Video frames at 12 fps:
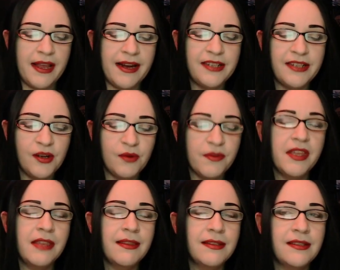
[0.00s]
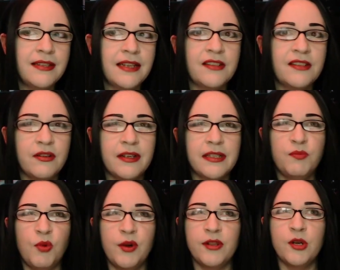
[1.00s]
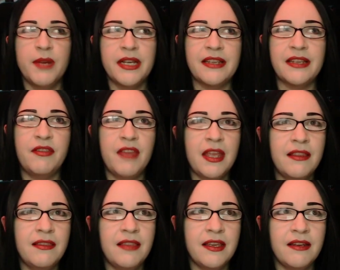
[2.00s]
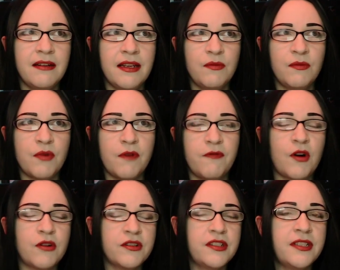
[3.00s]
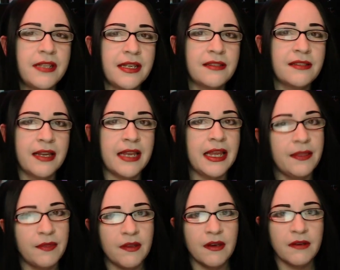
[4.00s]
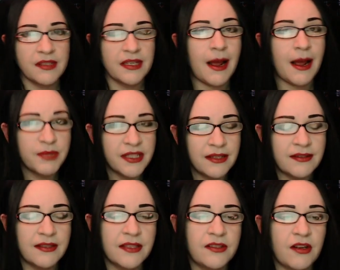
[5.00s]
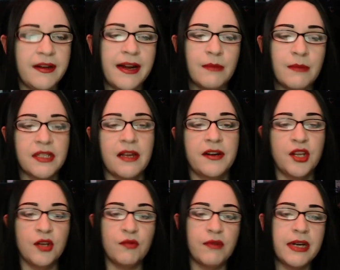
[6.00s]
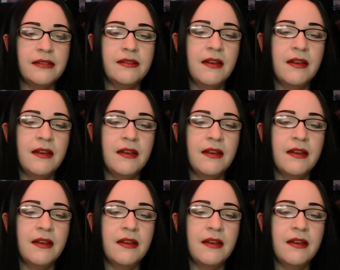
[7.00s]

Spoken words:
and I don't think this is necessarily a spoiler because I think that it refers to this like in the synopsis that's on Amazon and Goodreads.